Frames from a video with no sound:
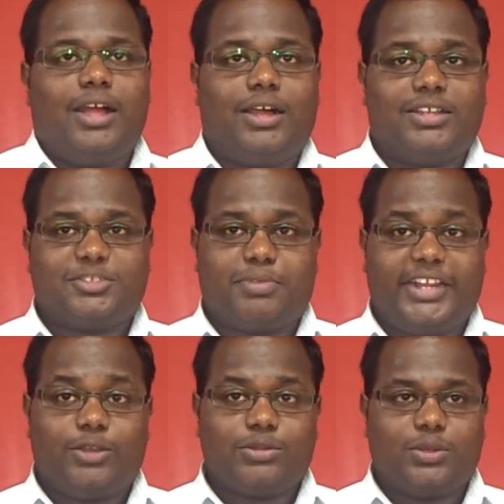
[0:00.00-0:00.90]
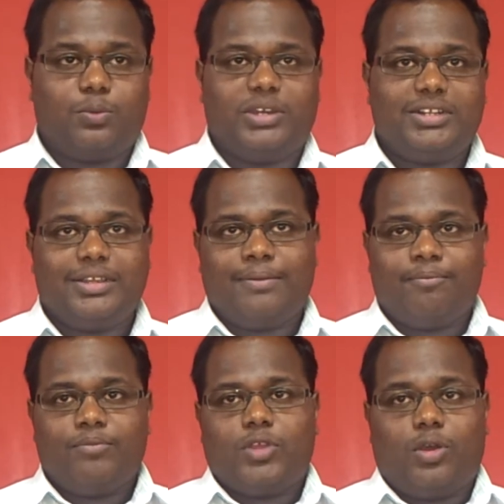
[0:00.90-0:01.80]
spreading out the word
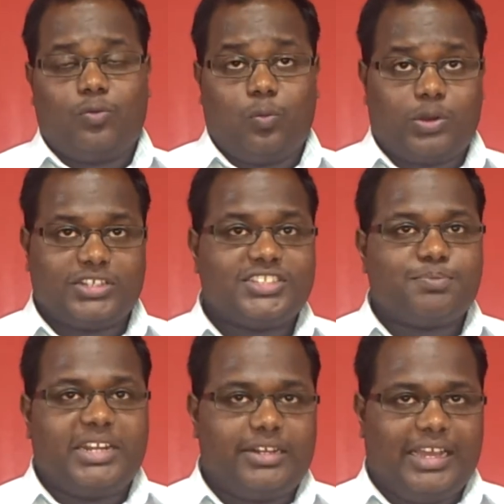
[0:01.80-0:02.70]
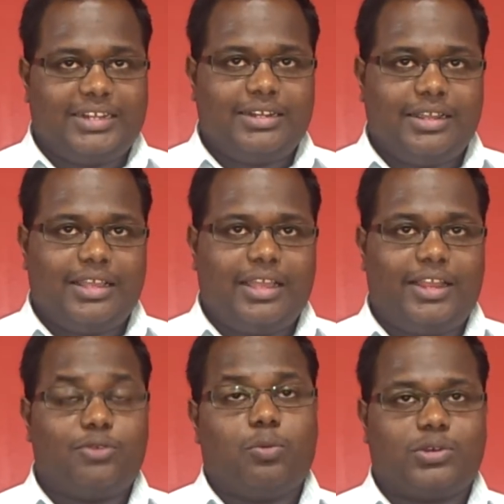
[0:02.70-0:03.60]
of what has been done
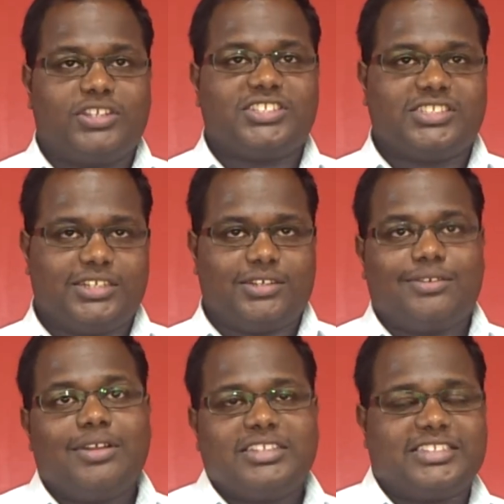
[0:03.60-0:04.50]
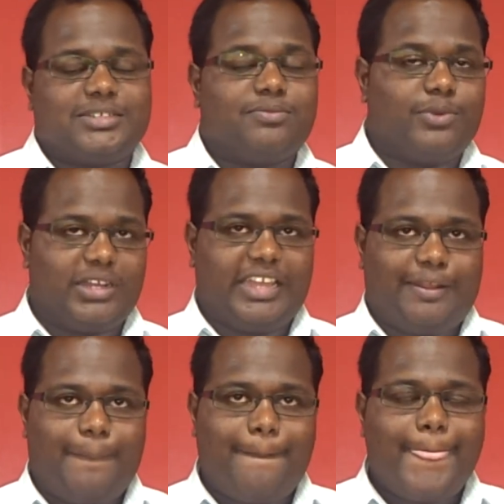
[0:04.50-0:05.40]
and what is the system working.
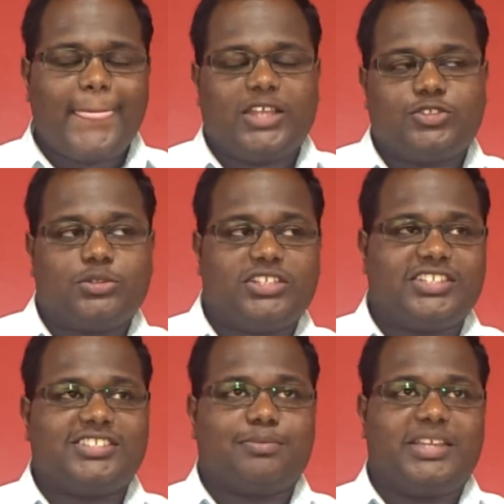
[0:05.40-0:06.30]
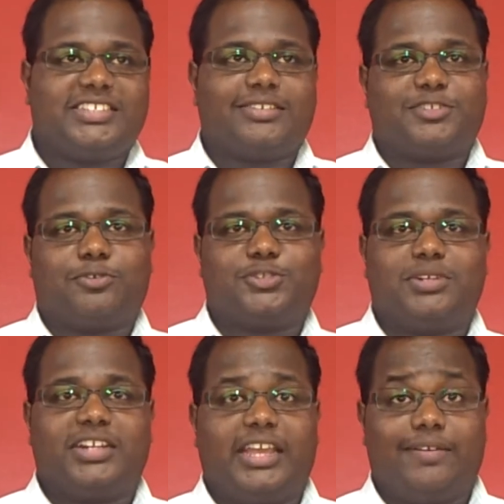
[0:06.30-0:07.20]
So this is the basic
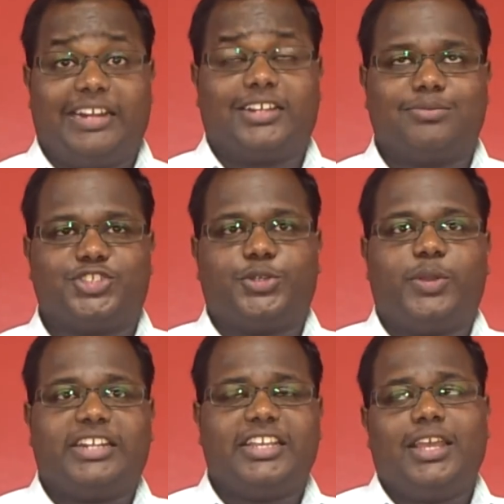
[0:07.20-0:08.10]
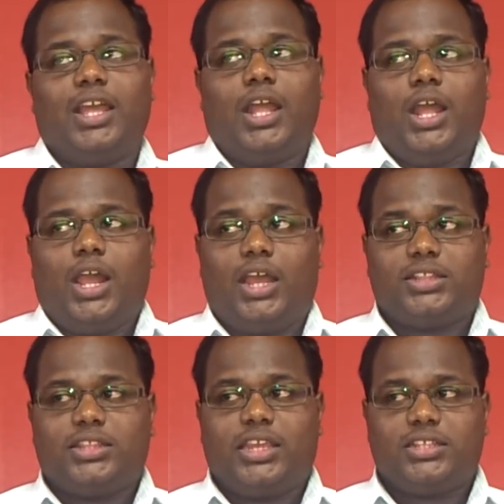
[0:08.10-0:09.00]
responsibility when it comes to UAT. And
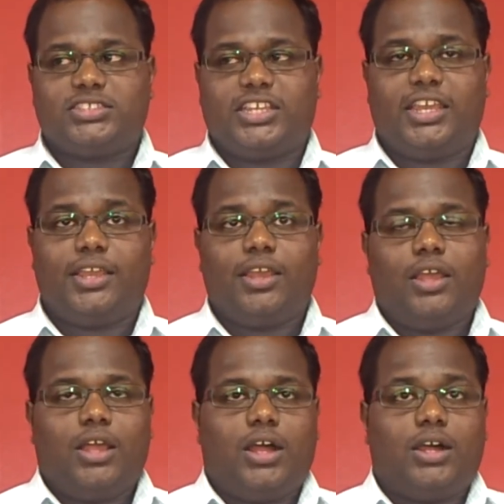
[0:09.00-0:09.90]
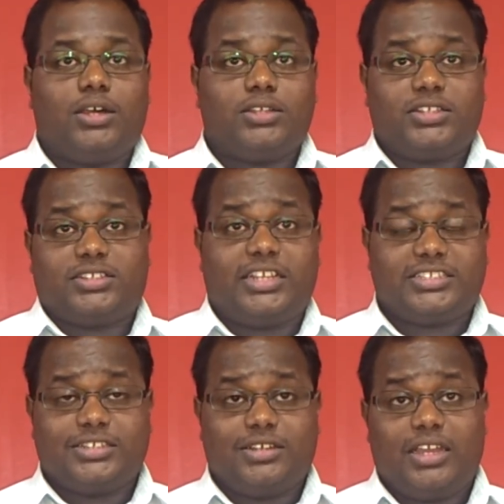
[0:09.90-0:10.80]
then say the
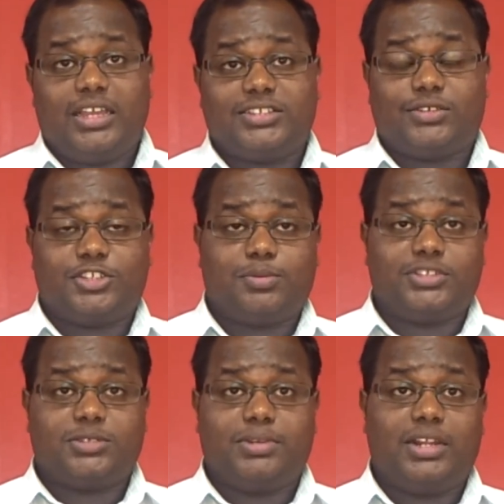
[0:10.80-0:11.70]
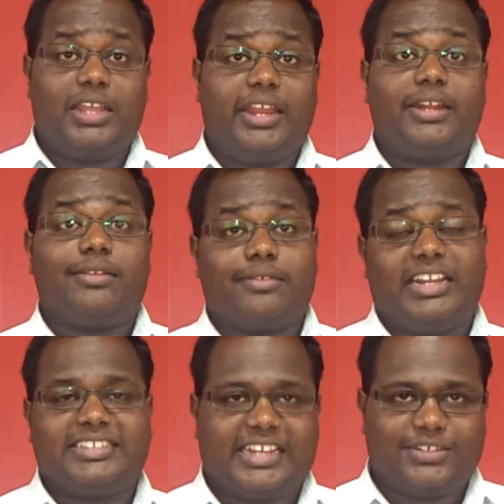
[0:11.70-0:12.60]
tester is responsible in
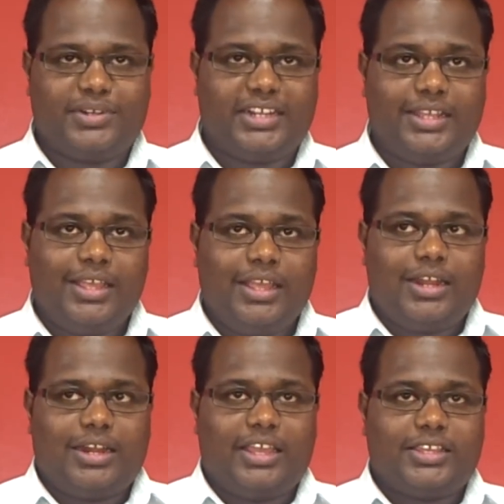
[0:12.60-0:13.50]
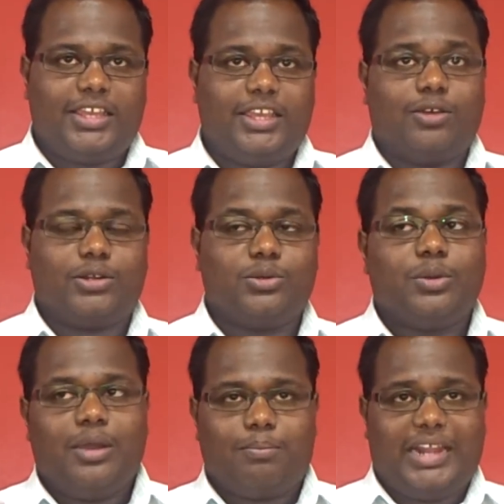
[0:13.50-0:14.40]
release activity. Like he got to
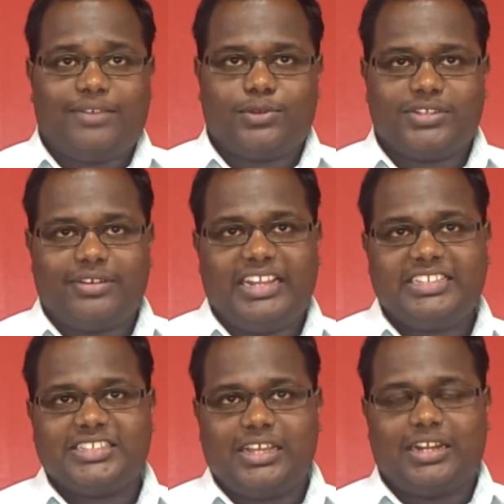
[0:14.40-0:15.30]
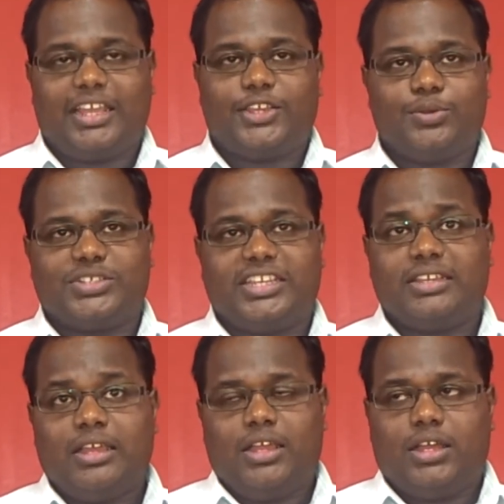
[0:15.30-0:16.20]
plan for the release, like using
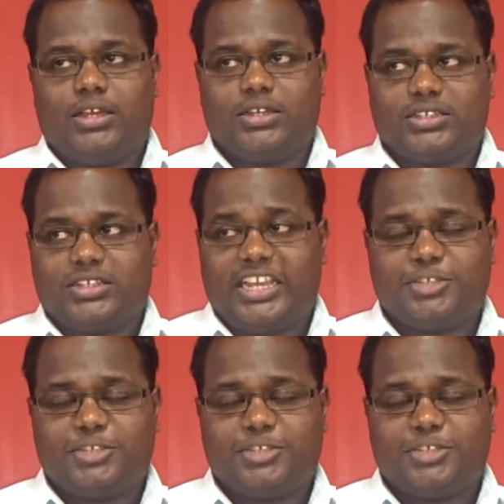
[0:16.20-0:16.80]
HP